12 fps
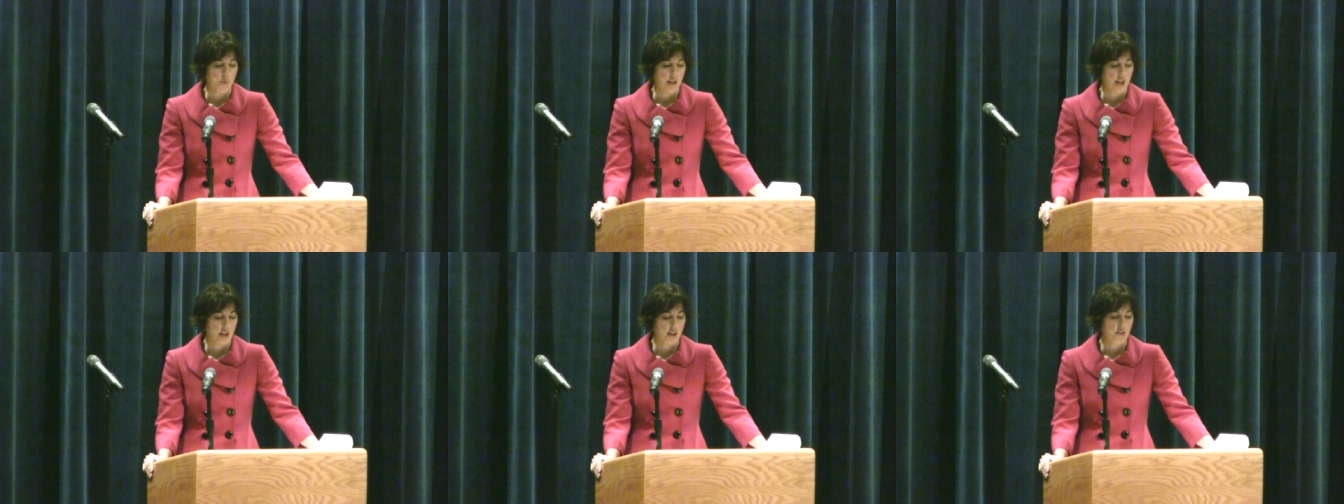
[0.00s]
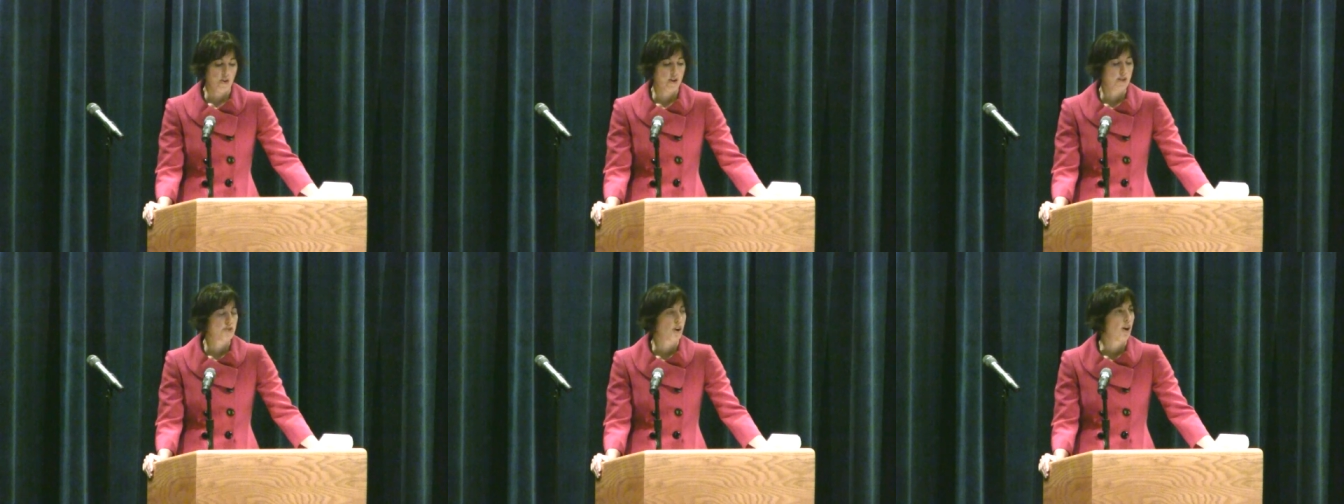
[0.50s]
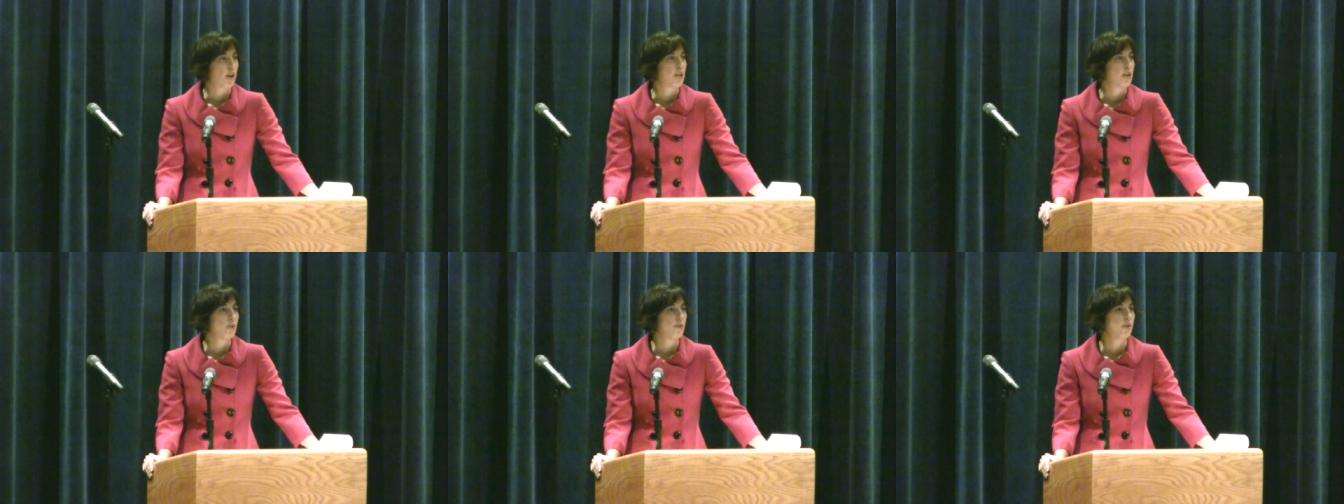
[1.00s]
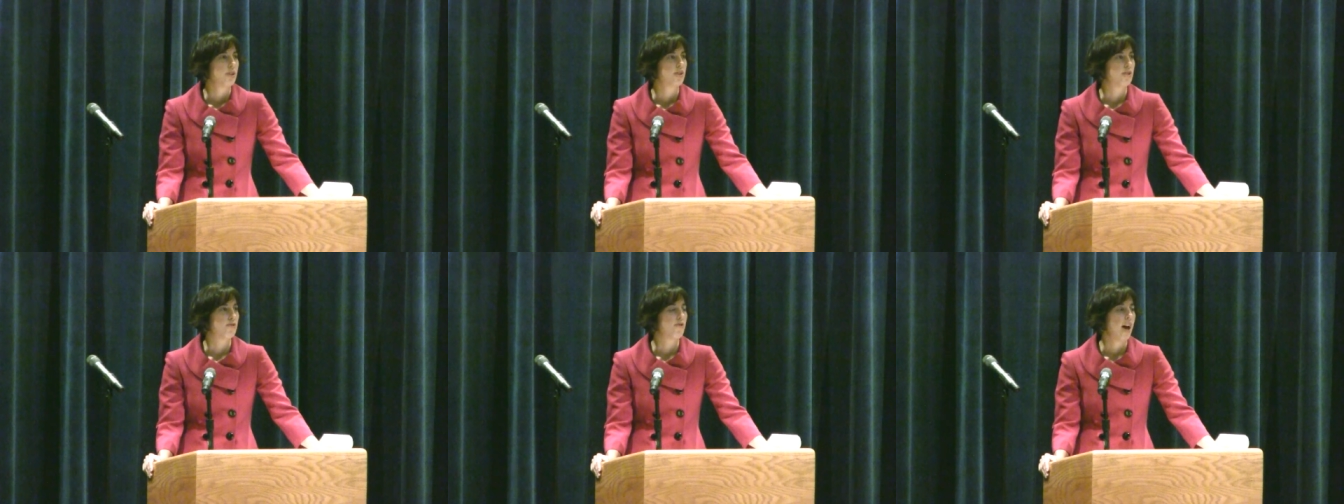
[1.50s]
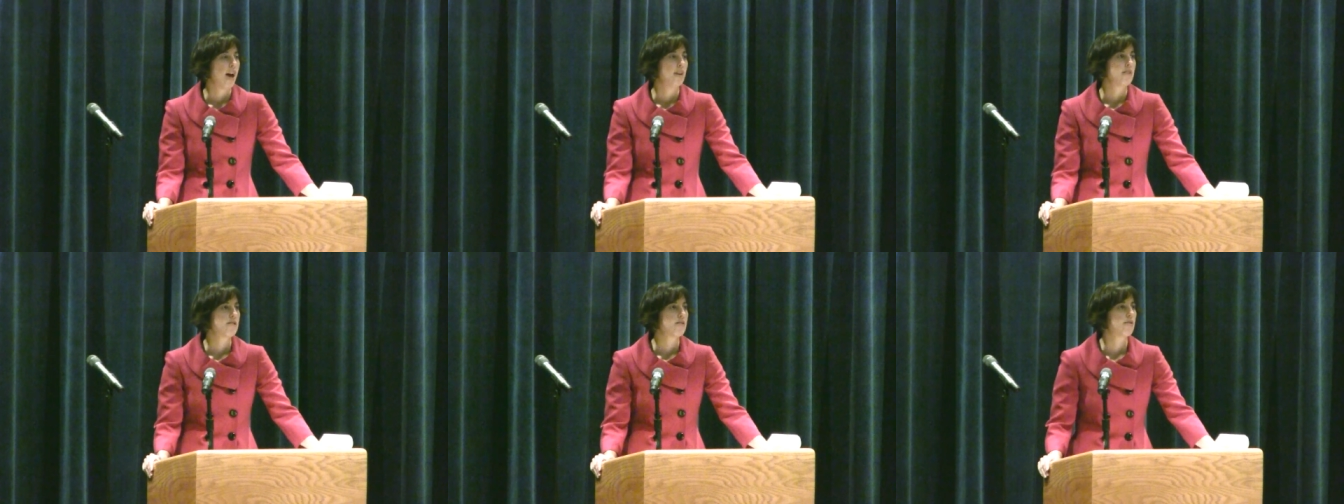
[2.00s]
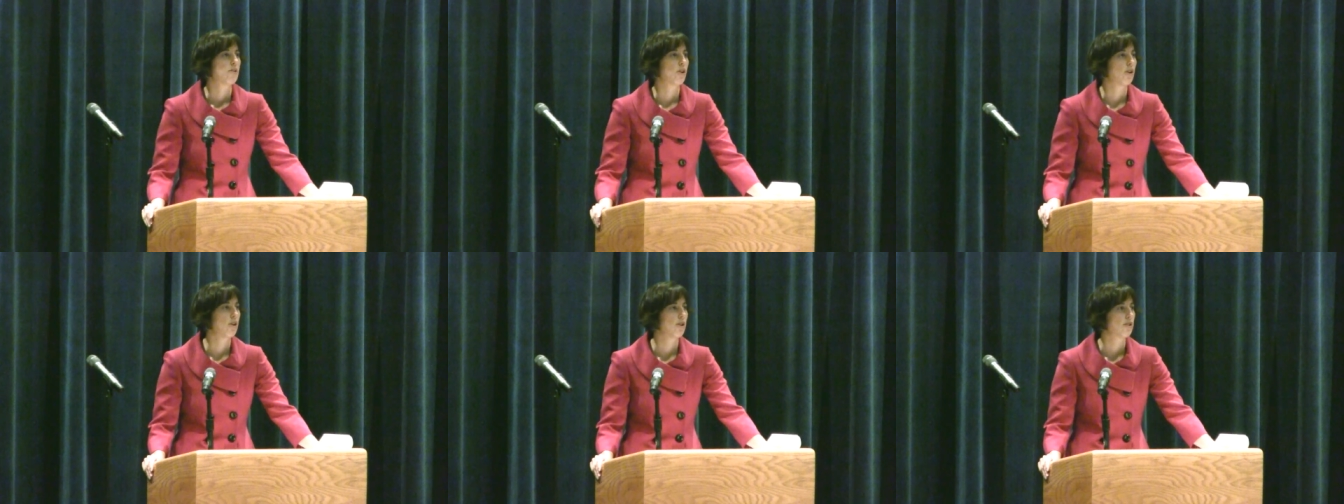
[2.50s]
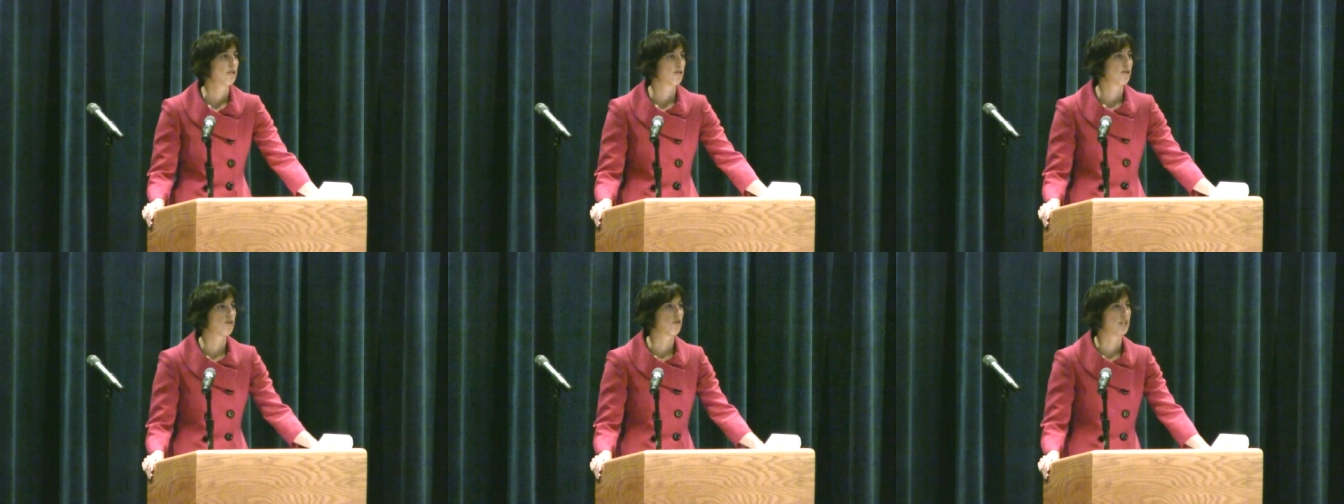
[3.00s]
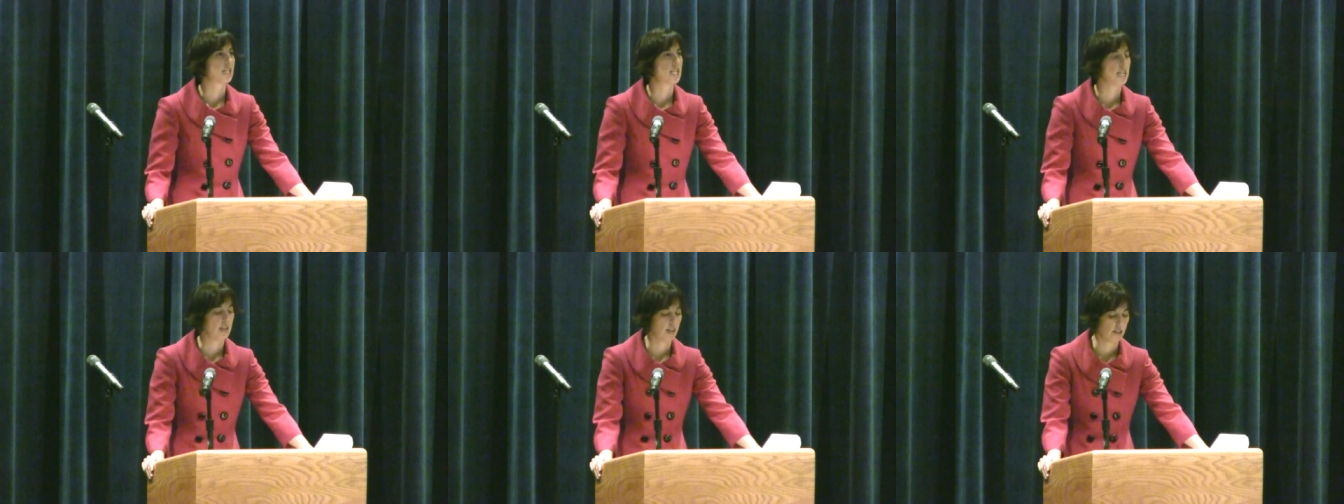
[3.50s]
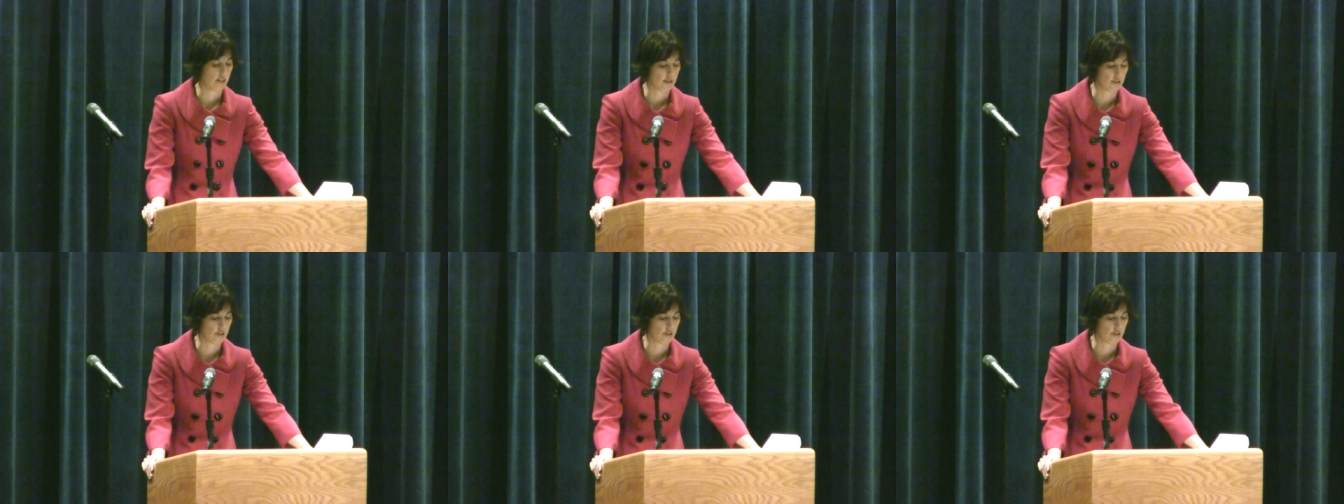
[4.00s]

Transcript: We lawyers argue, defend, urge, critique,